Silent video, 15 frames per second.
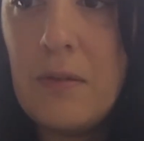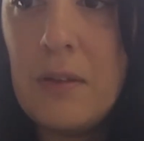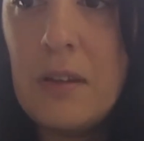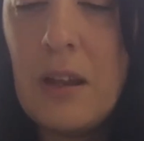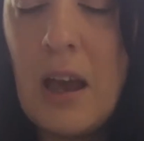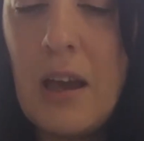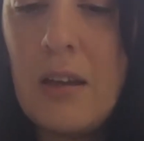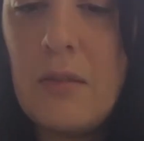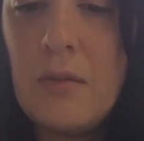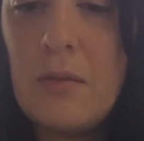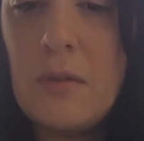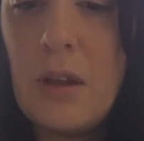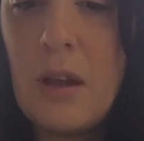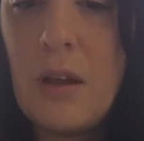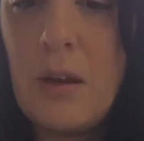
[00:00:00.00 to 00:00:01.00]
not
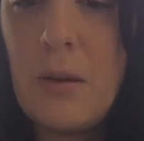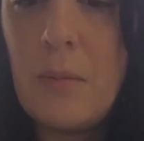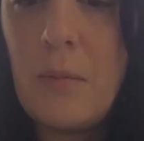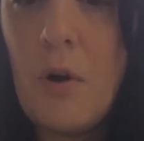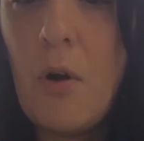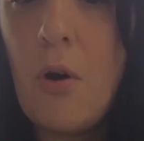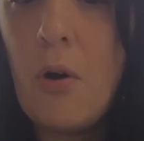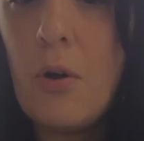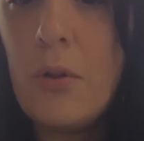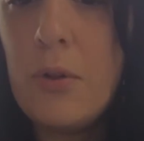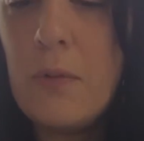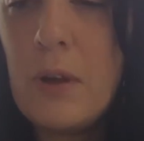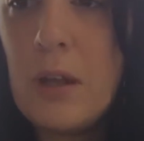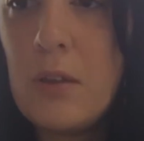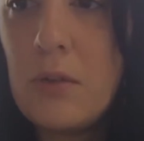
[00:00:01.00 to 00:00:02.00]
all the
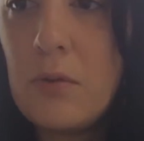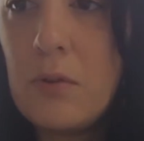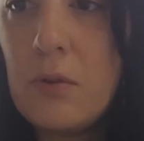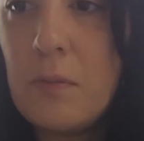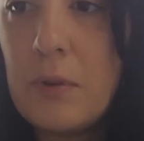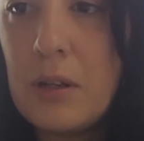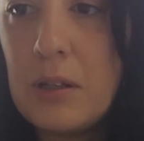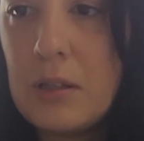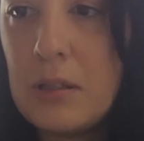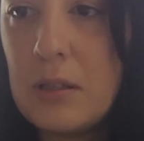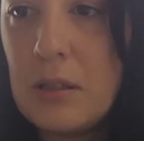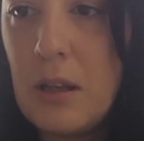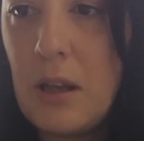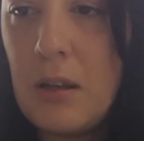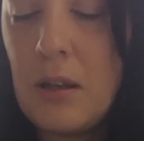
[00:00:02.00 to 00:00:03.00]
way through, but
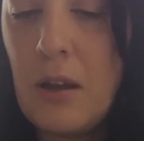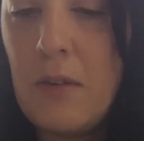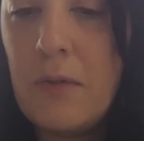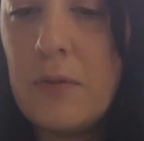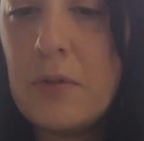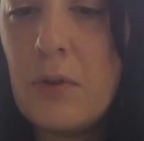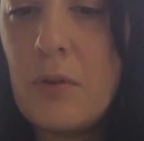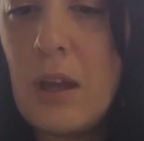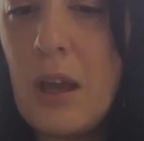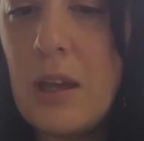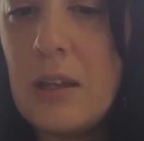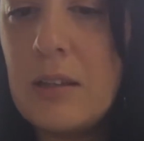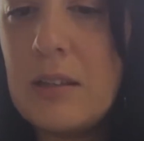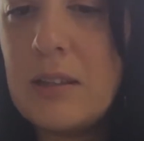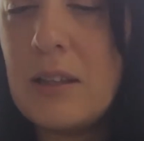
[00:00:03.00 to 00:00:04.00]
enough so that I
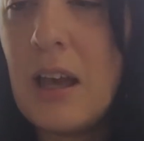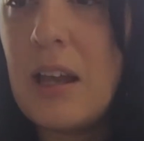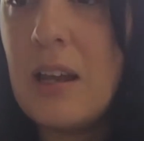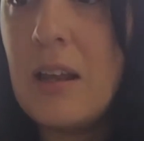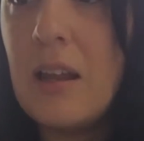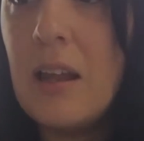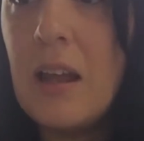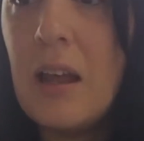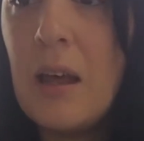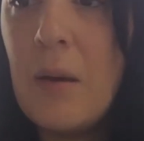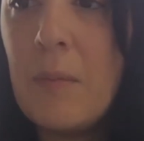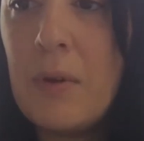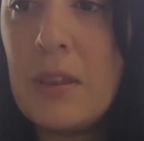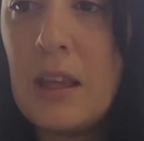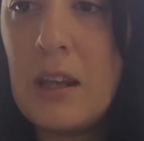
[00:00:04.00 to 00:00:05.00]
can slide it,
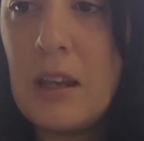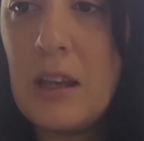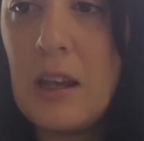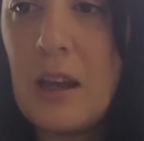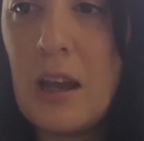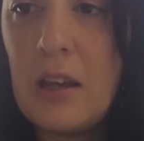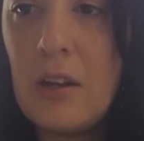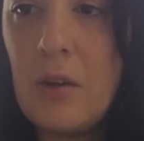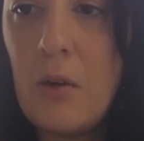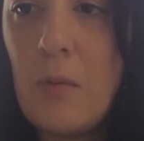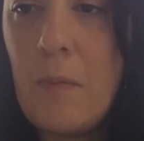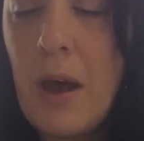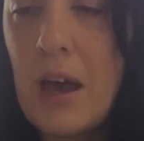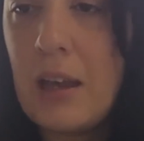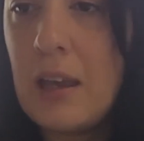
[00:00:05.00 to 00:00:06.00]
but then it can kind of go
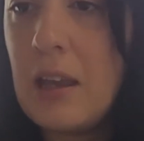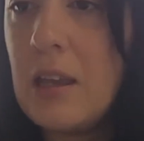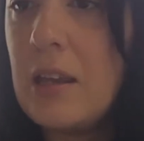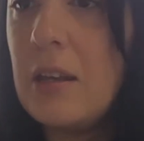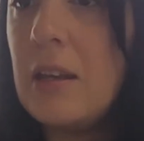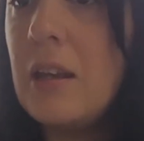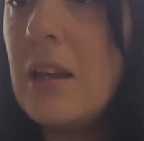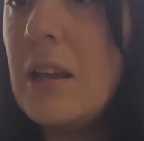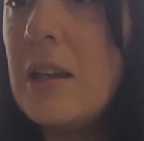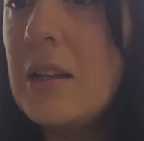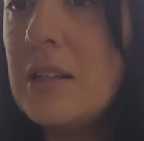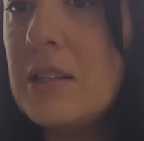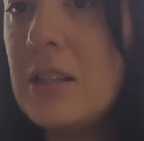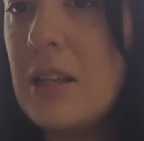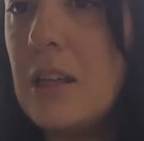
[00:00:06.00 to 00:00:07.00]
back in
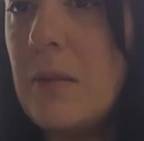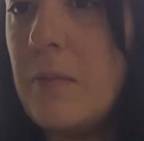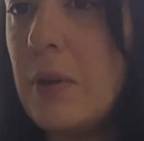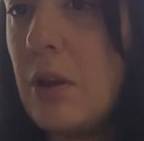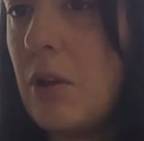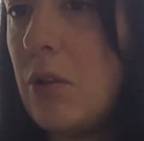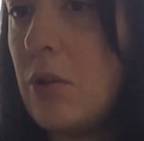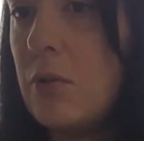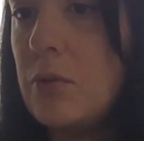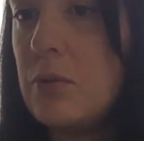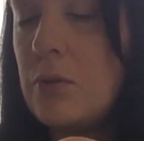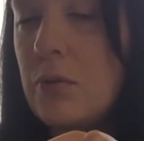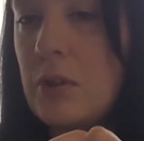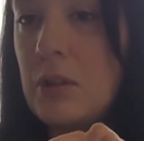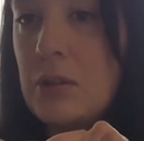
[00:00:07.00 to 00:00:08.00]
to keep it
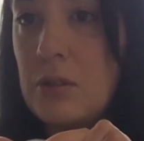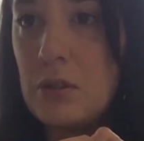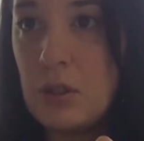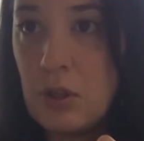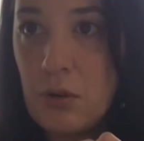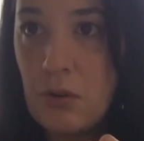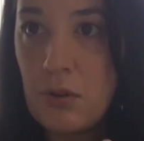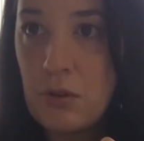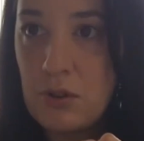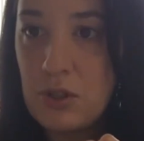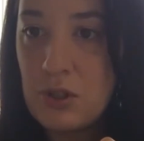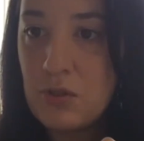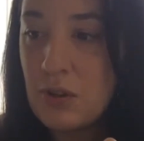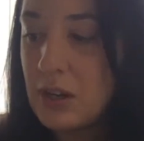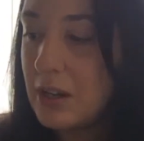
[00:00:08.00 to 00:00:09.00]
closed so it can secure the
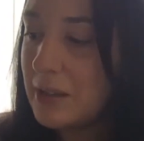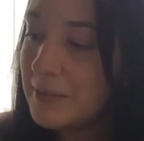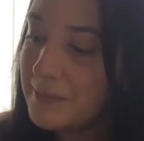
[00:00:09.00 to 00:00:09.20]
string.